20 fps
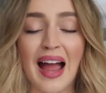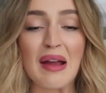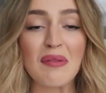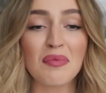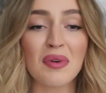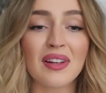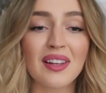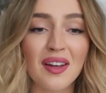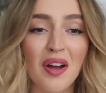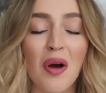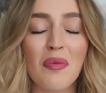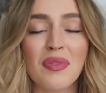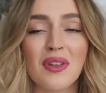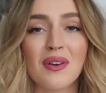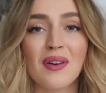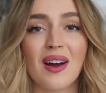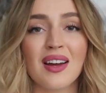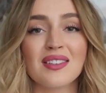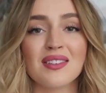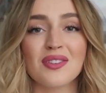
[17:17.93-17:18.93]
I really hope that
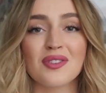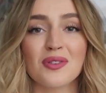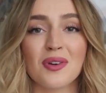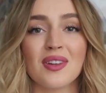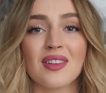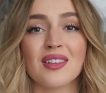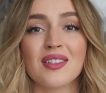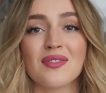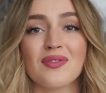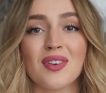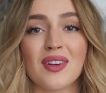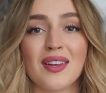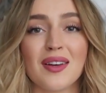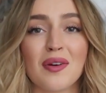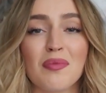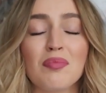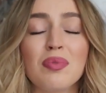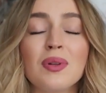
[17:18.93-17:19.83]
you guys enjoyed this video.